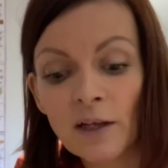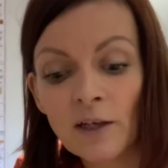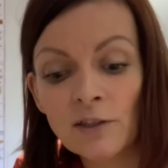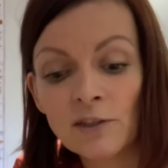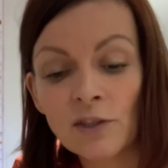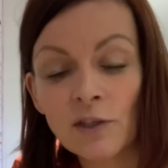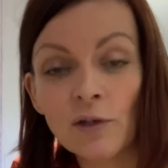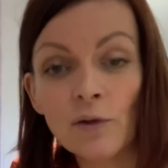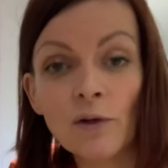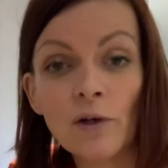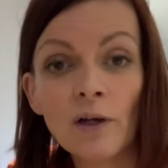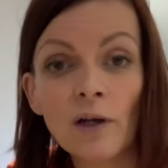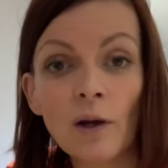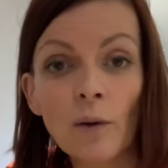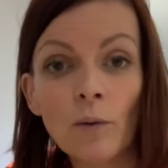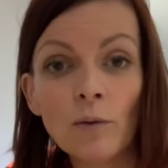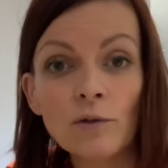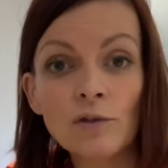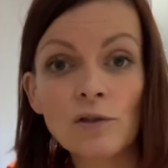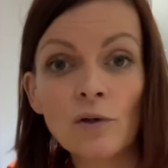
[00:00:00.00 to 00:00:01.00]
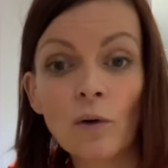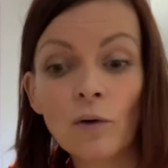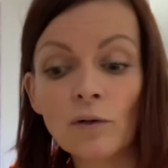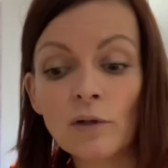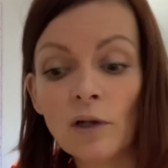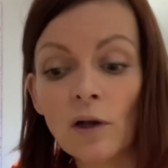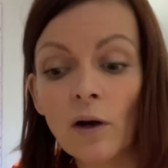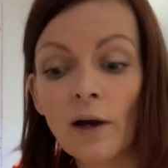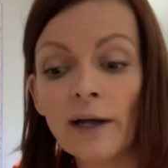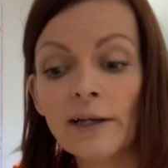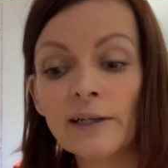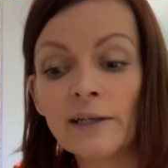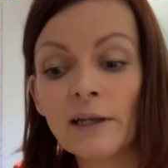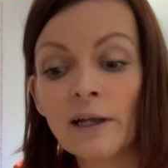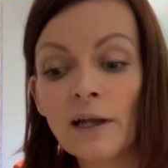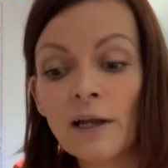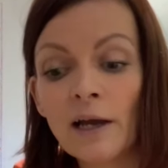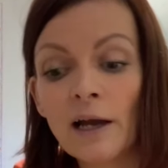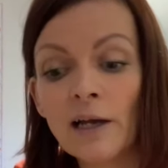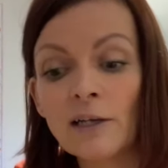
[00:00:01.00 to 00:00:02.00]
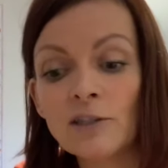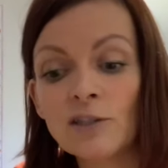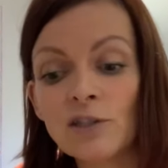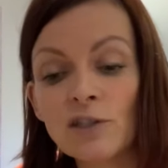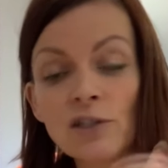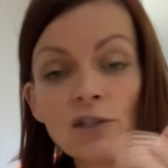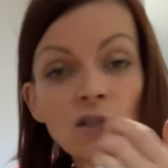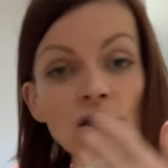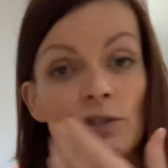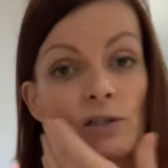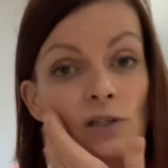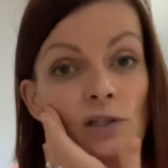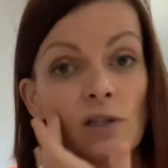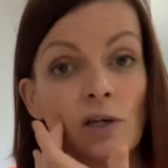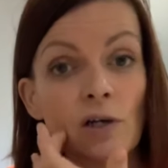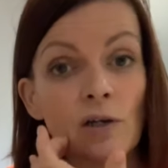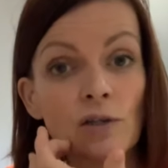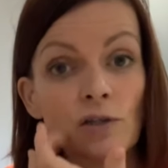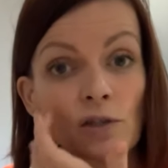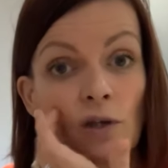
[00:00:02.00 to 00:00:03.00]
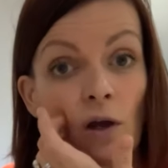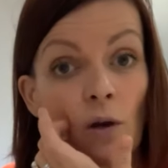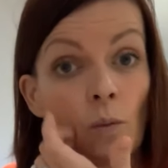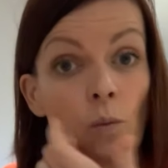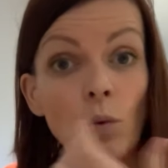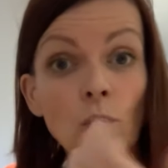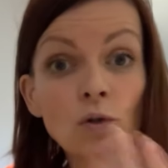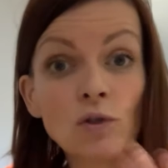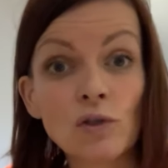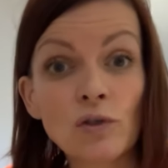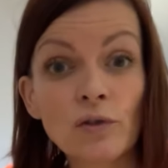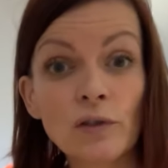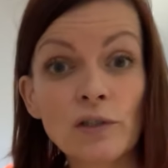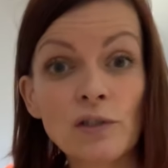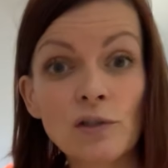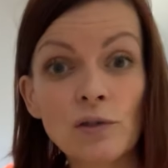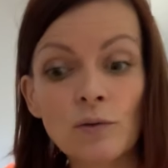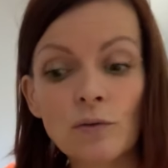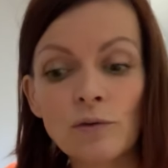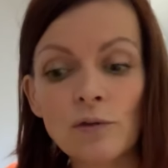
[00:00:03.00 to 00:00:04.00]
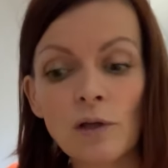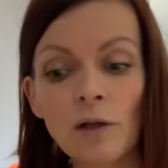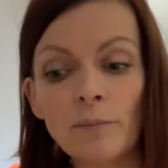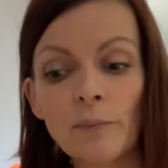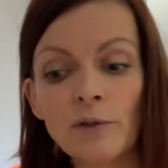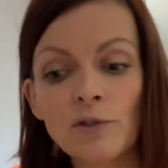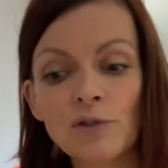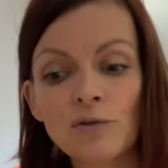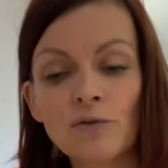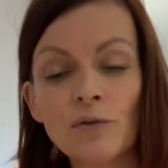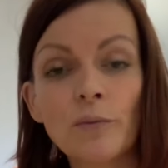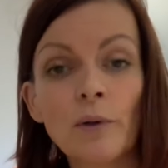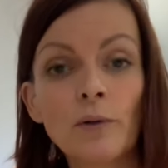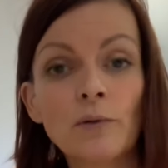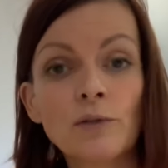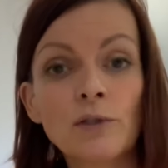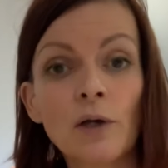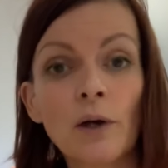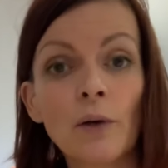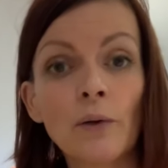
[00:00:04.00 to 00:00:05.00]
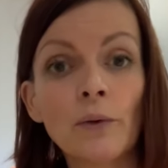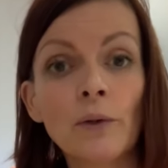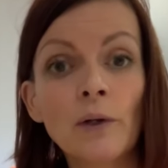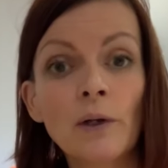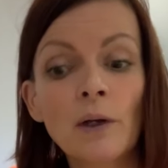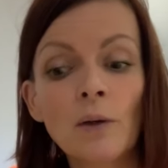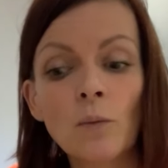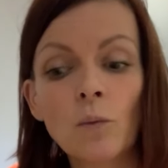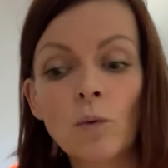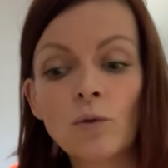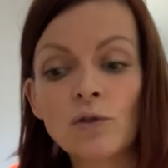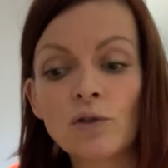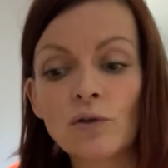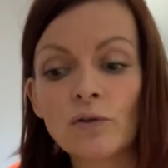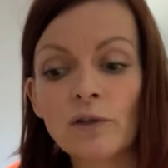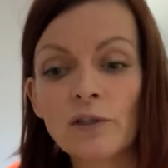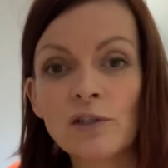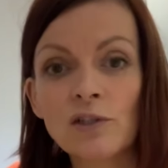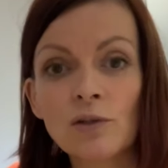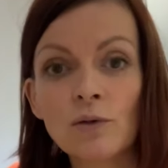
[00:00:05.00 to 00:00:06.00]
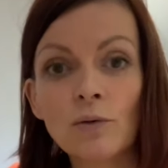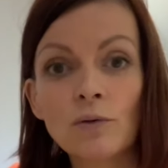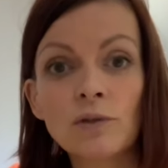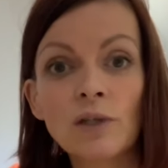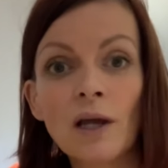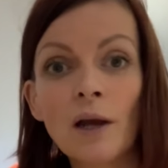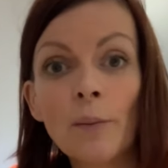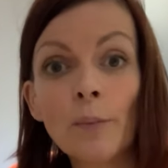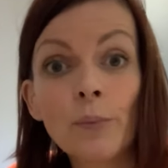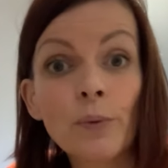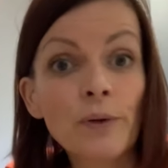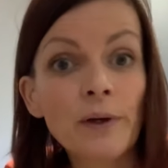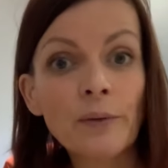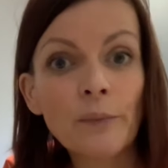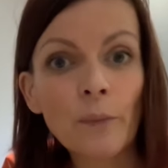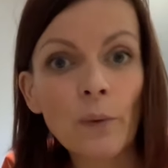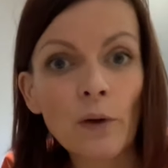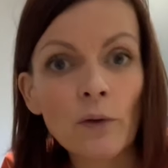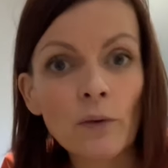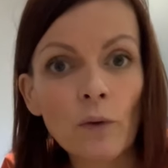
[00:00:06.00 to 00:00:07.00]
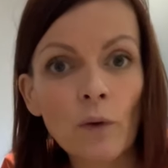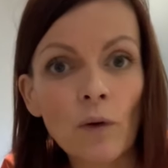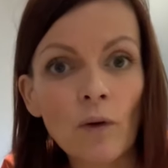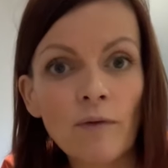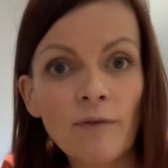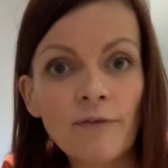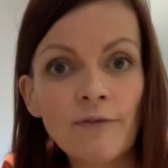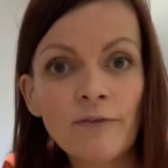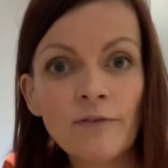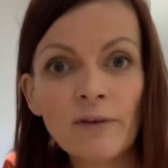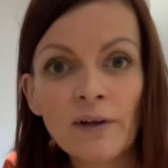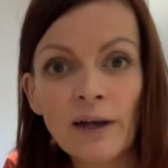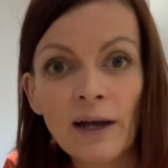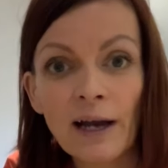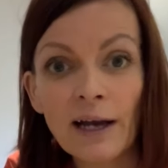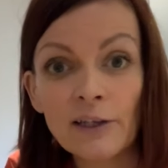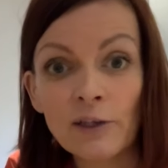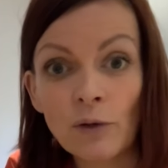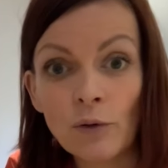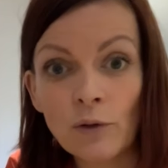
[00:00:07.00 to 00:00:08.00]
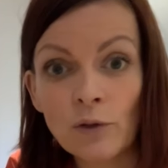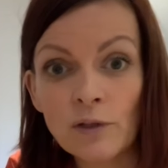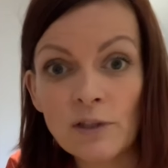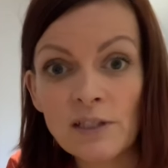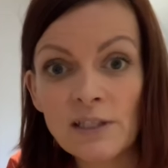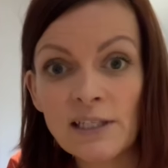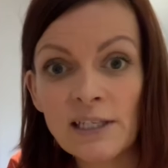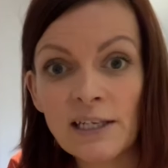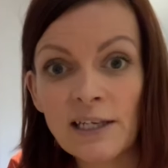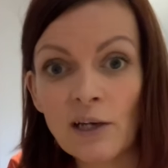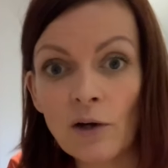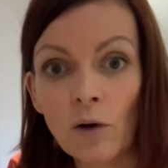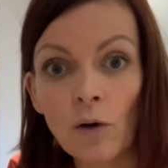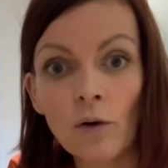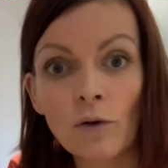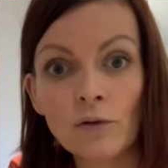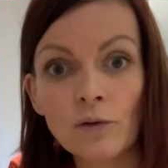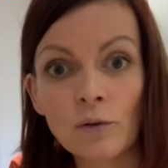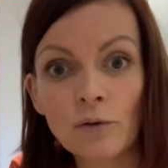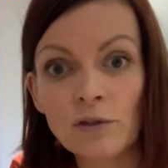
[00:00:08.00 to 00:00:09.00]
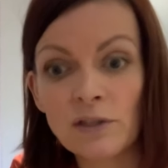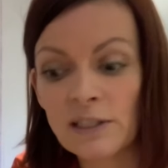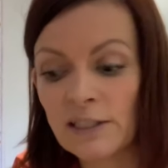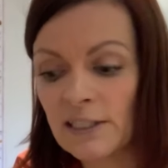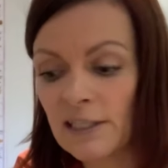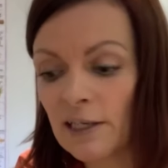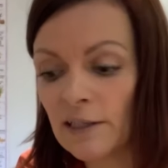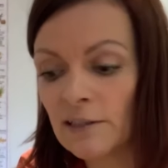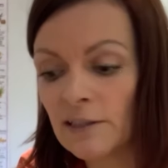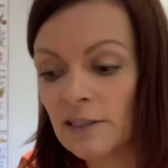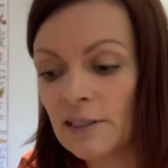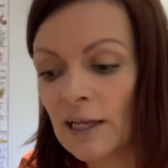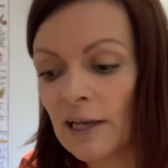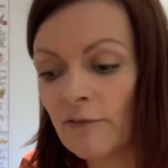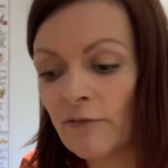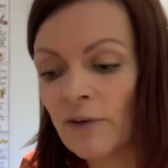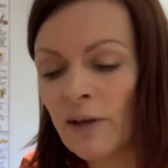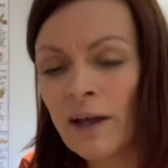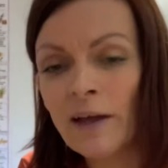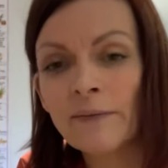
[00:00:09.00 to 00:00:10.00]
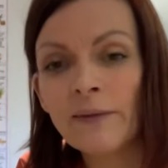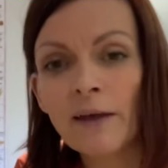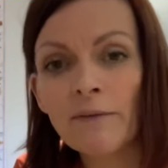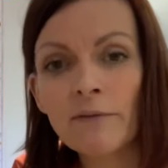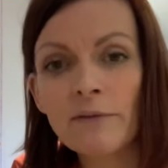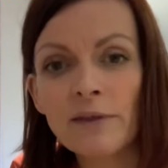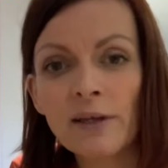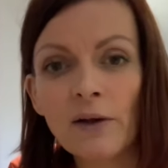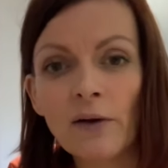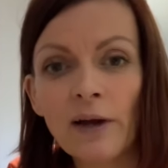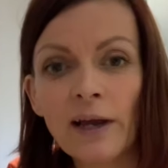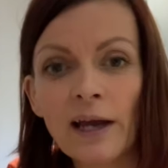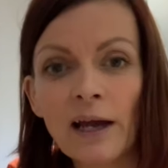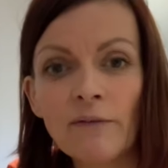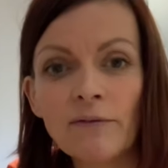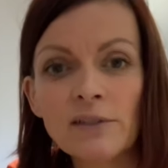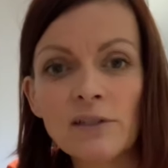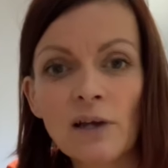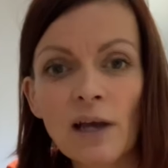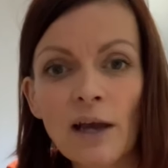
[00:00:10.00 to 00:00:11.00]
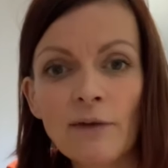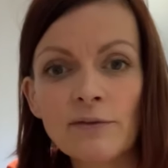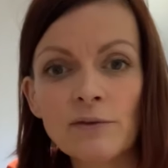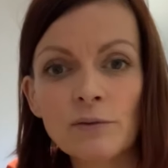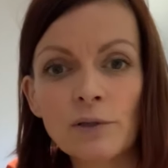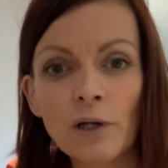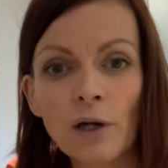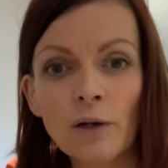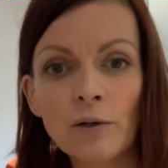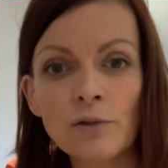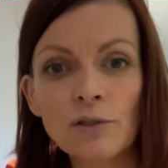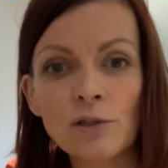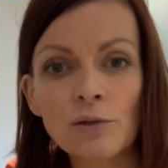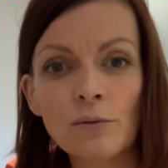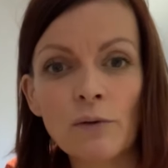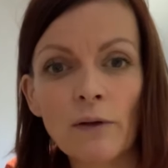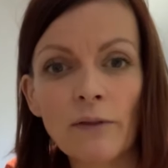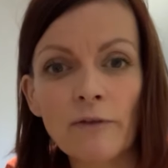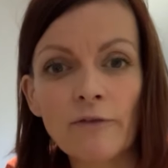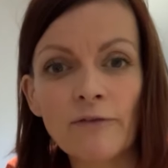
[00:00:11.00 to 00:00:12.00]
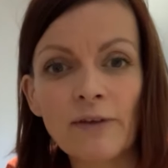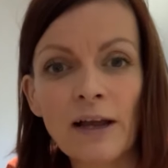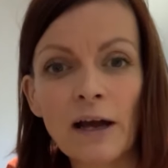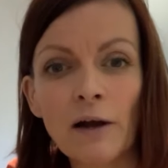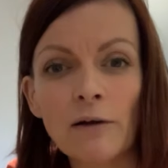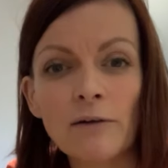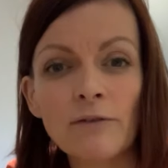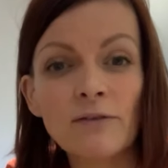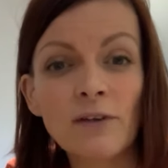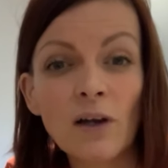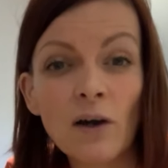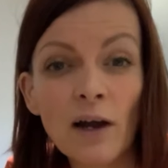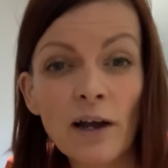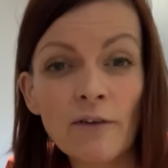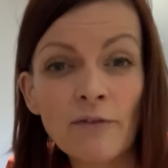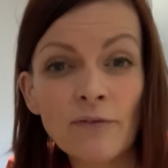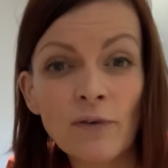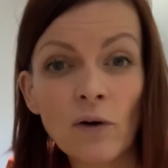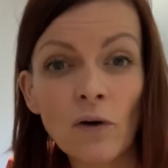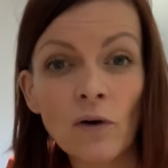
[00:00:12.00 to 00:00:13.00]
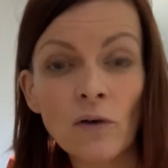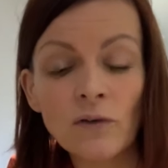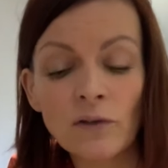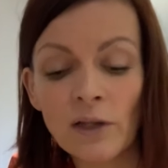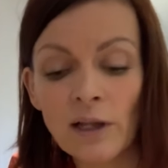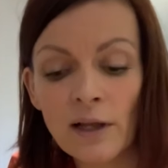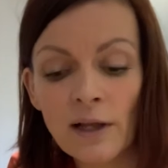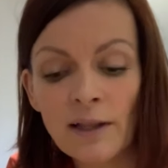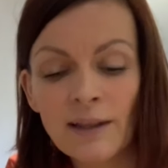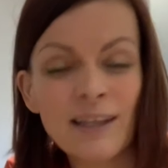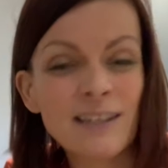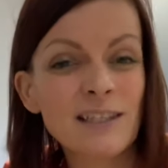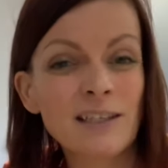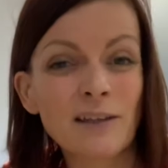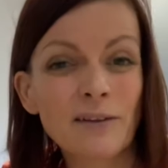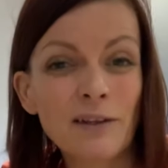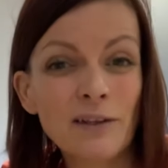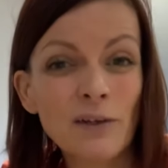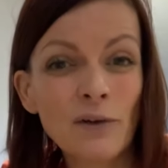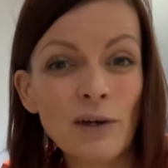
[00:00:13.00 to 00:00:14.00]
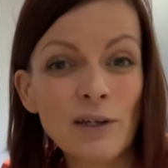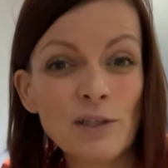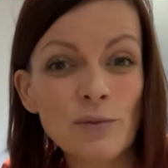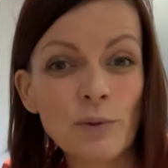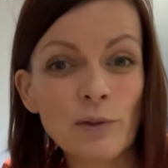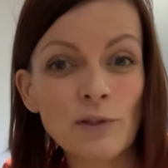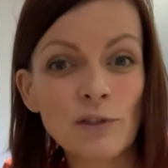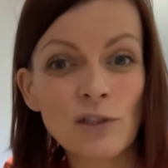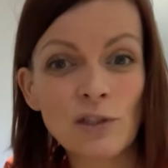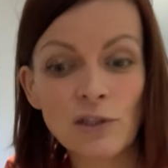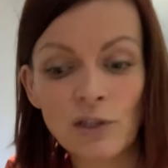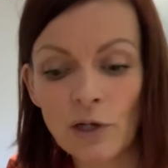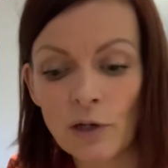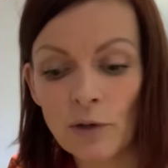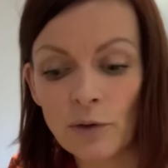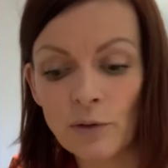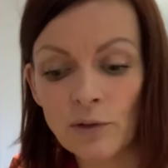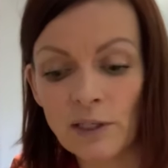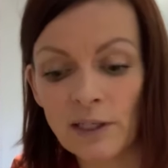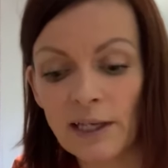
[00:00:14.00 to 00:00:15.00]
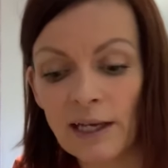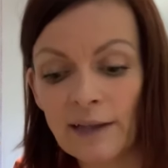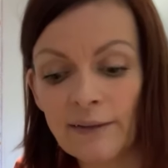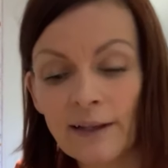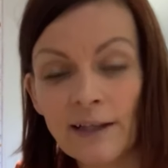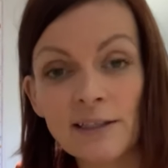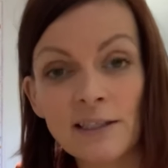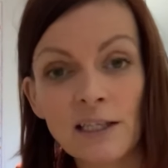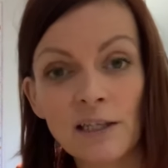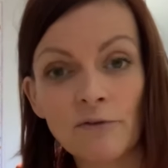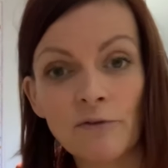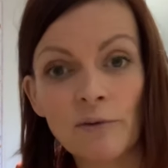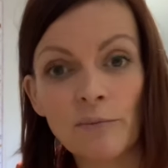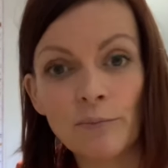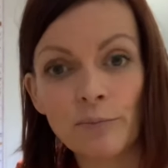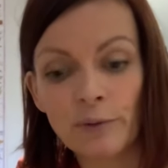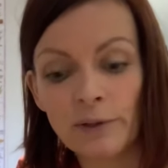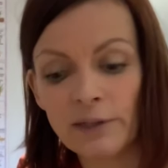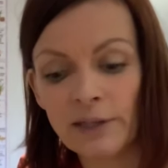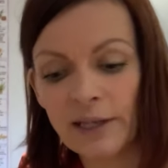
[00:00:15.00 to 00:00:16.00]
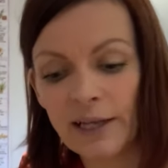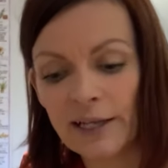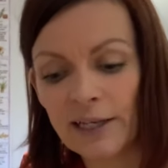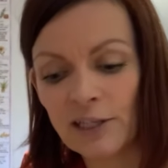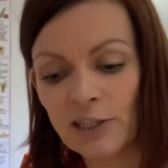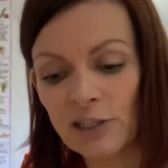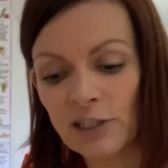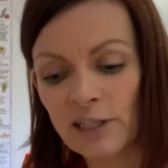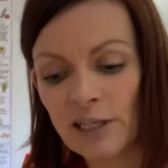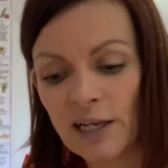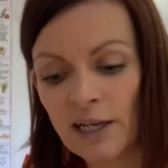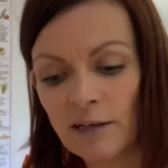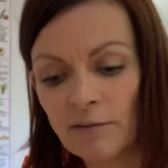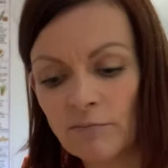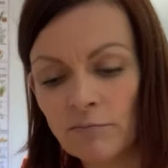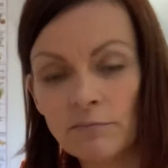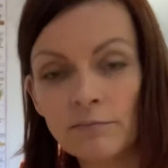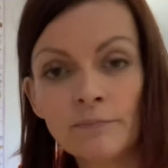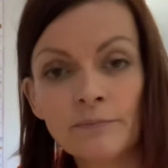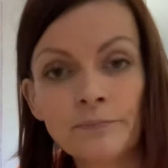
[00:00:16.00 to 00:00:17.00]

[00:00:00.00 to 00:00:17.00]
So you can go online and just search water crystals, like Masaru Emoto water crystals, print one off, and you could stick it on or sit it underneath. The other thing I have some coasters with the flower of life on. That's another nice one to use. Again, that's going to imprint the energies in.